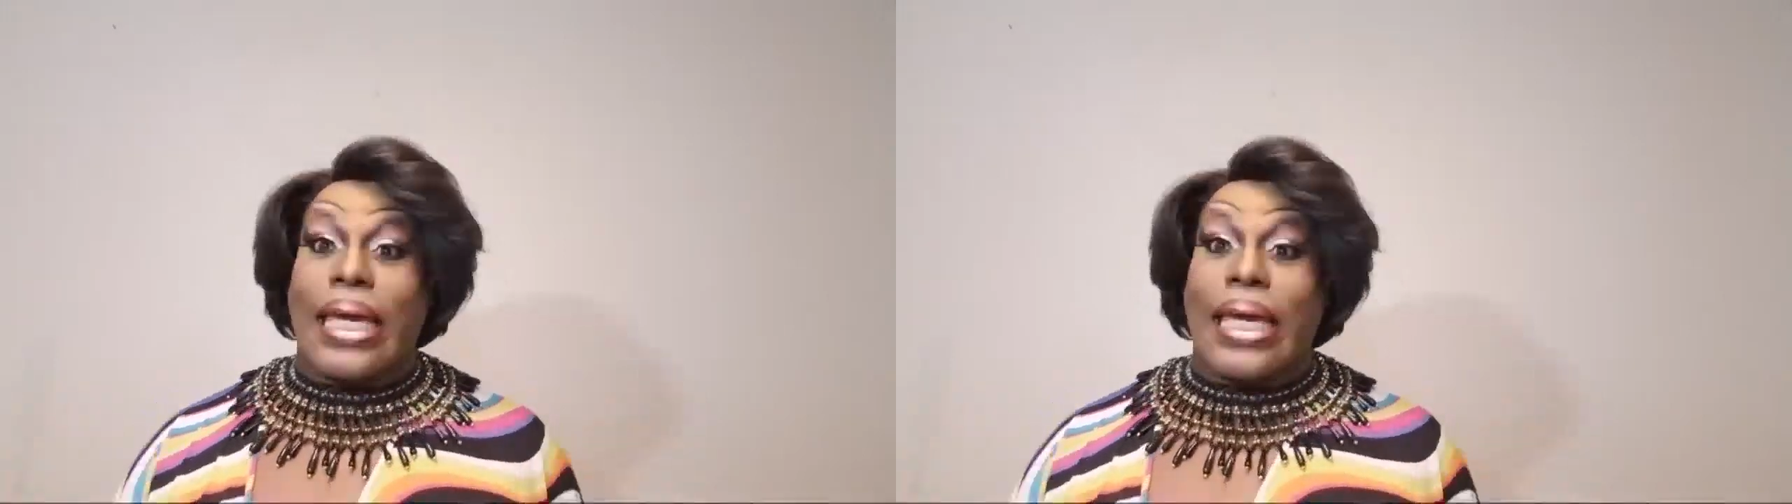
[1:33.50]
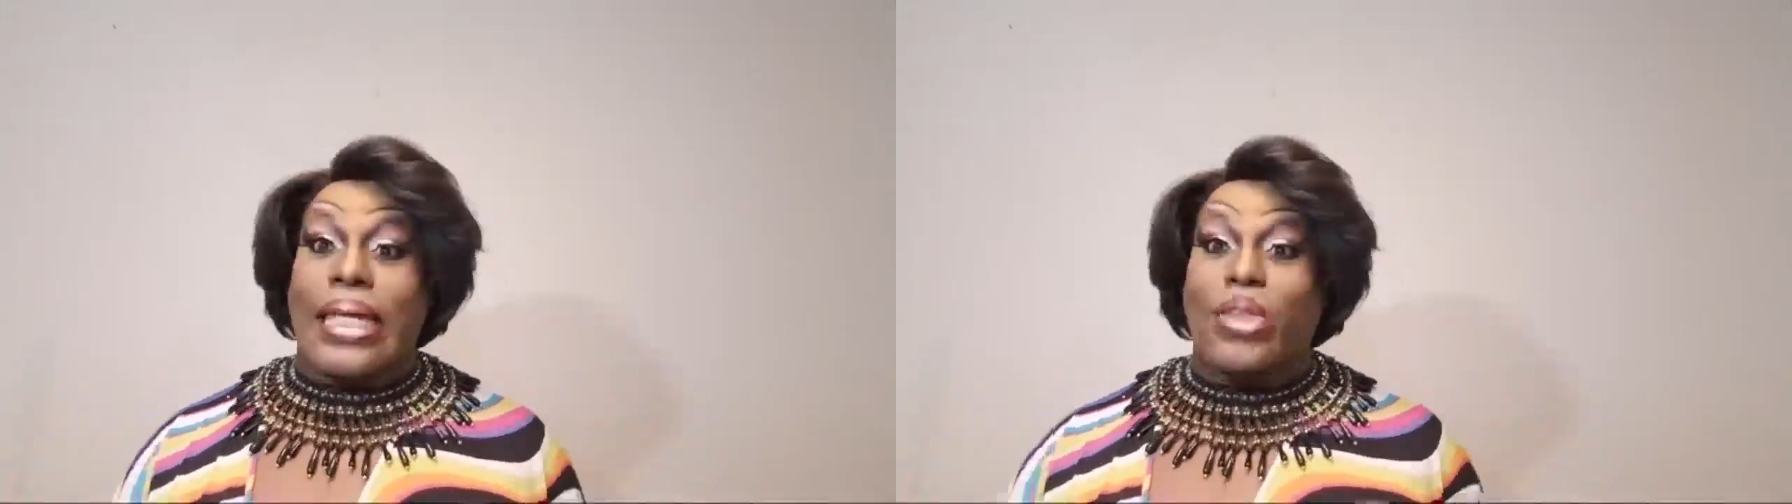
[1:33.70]

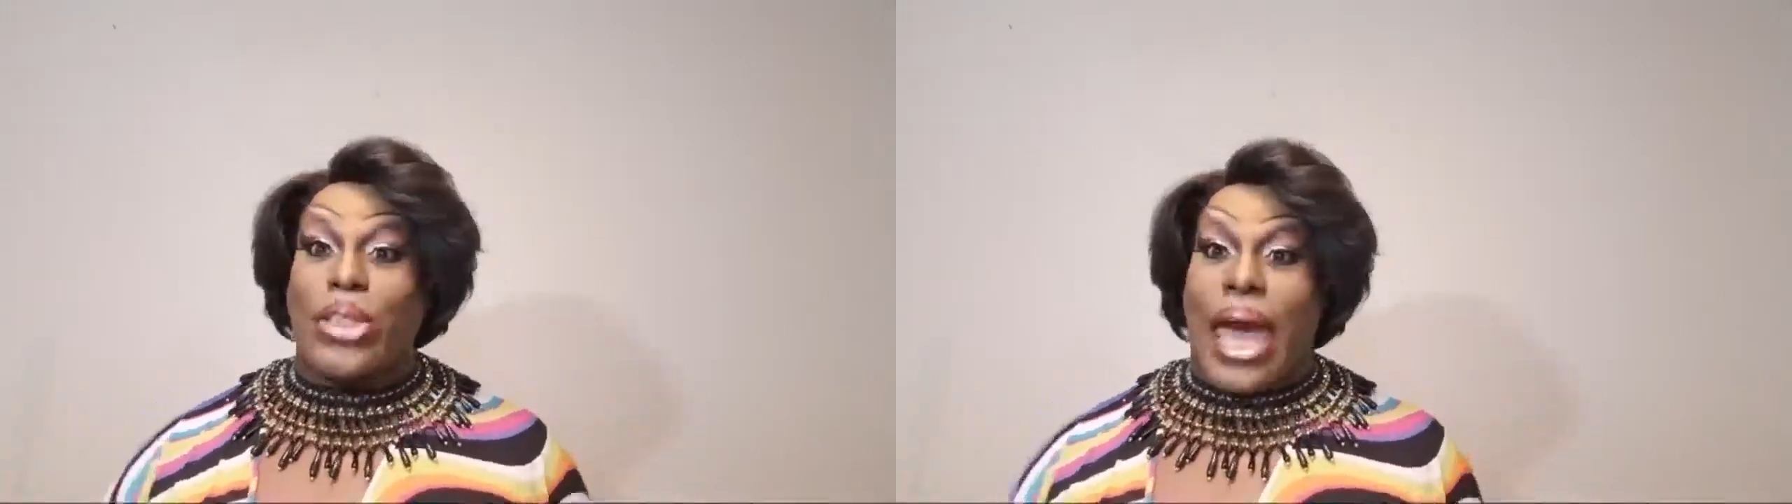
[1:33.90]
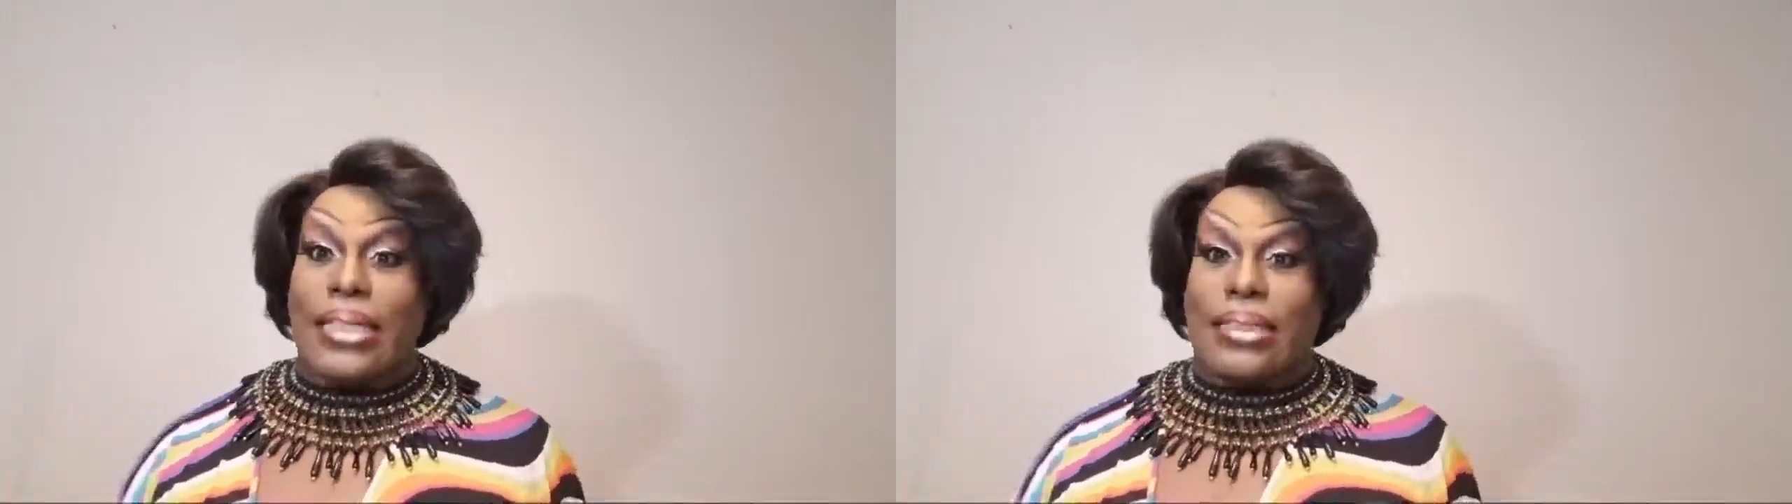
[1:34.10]

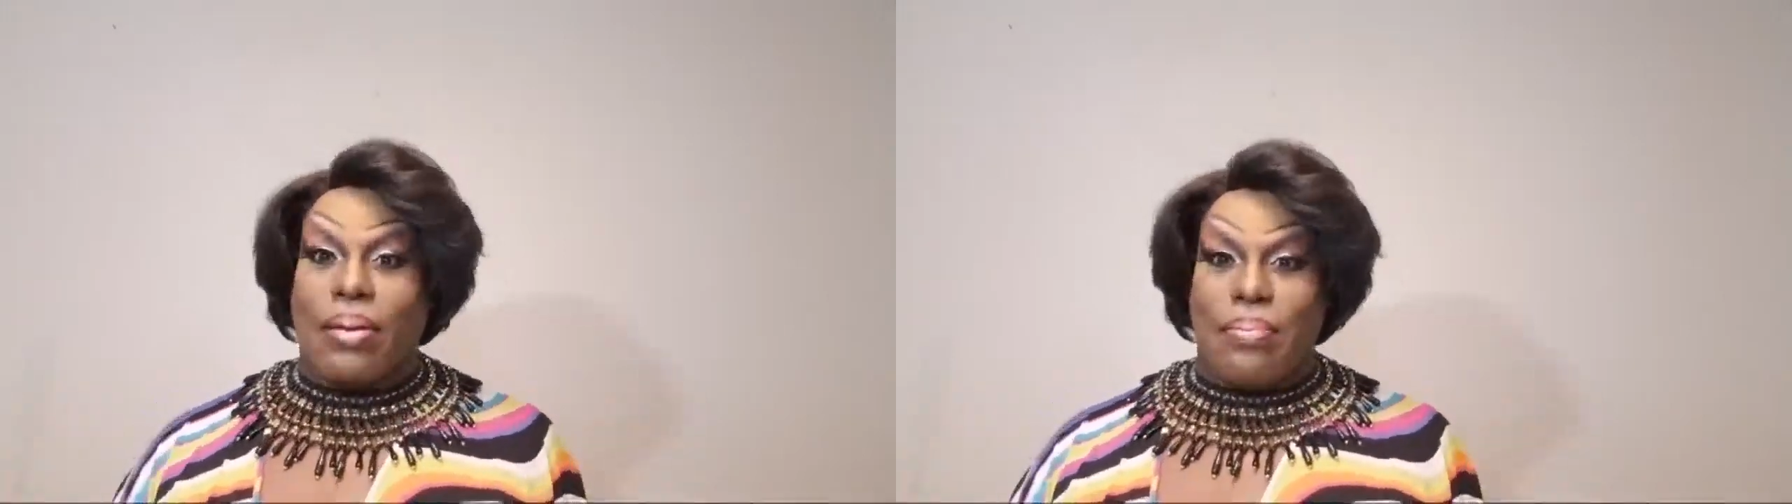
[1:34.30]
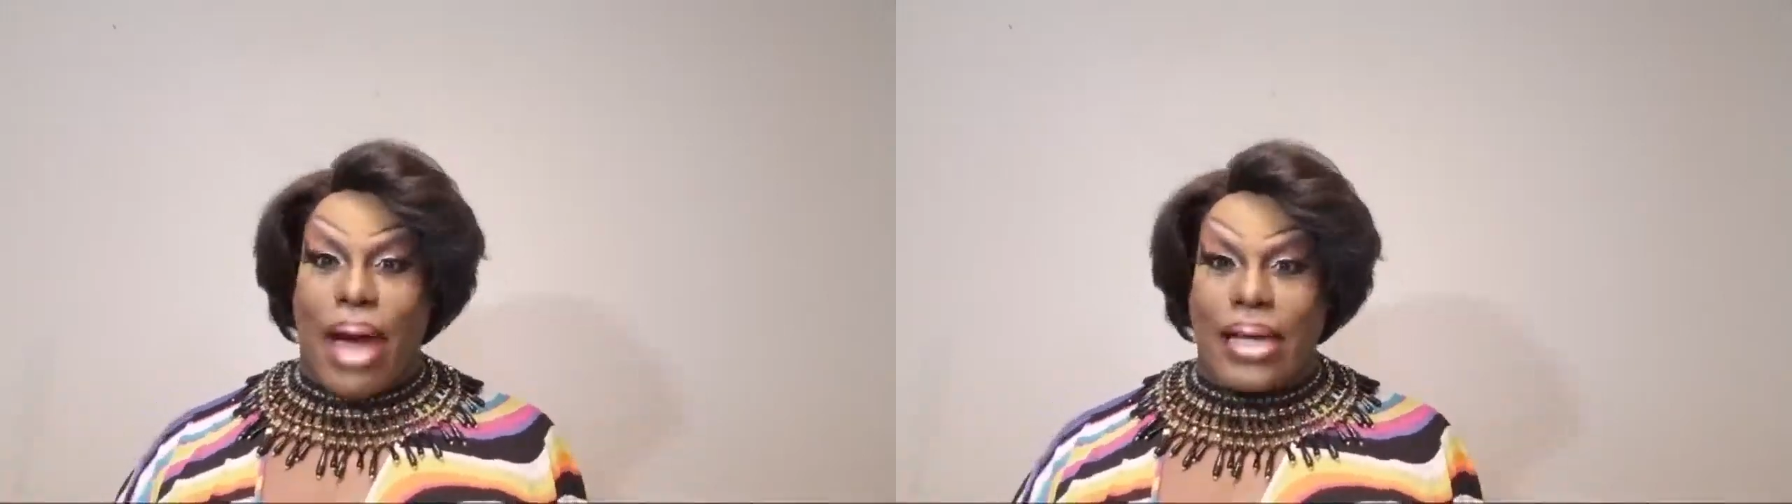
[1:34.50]
Blanket
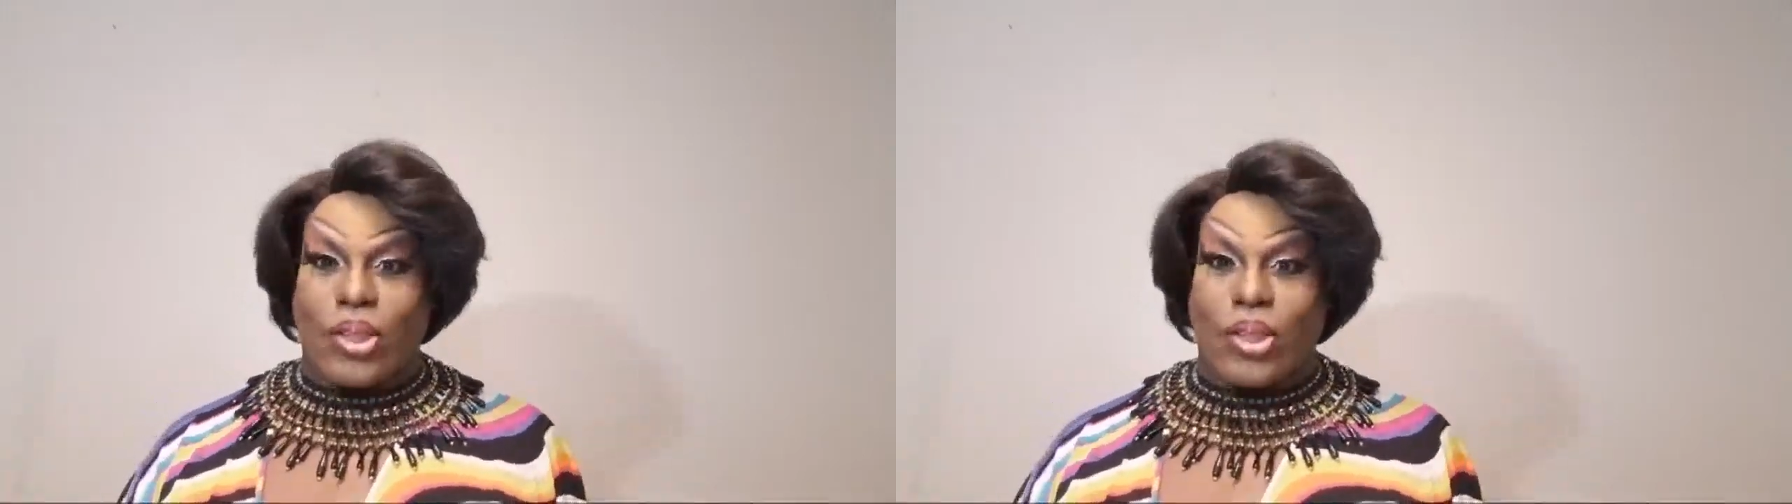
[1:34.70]
Jackson,